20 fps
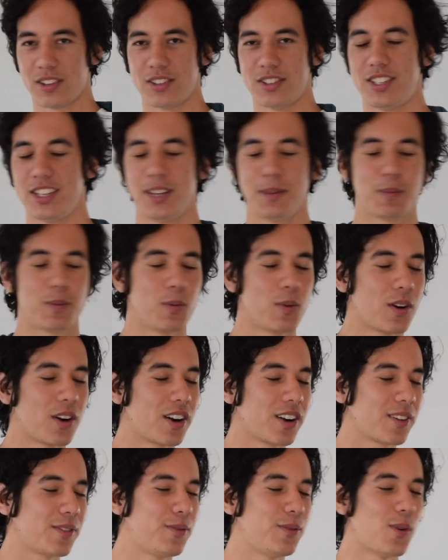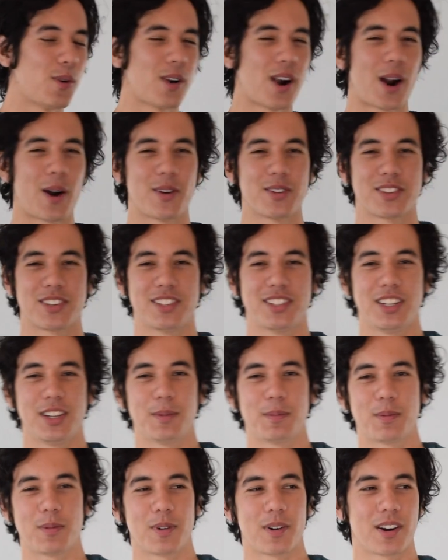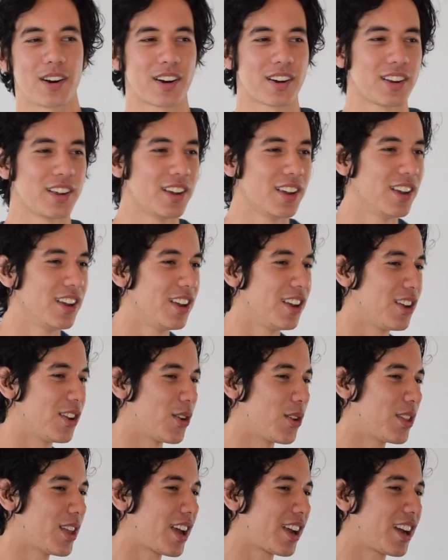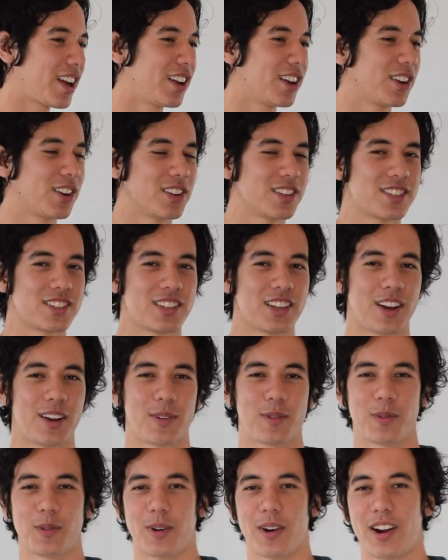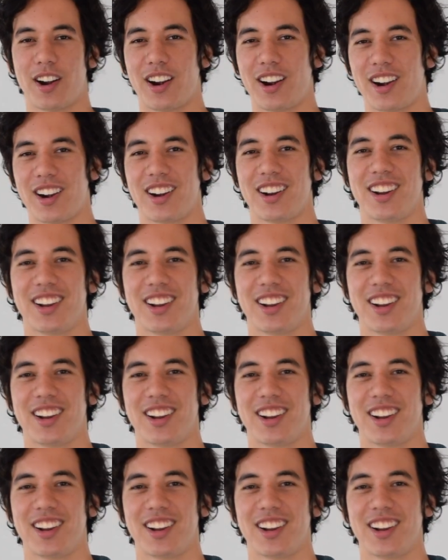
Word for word: deep work, four hours of deep work, you know, that kind of good stuff where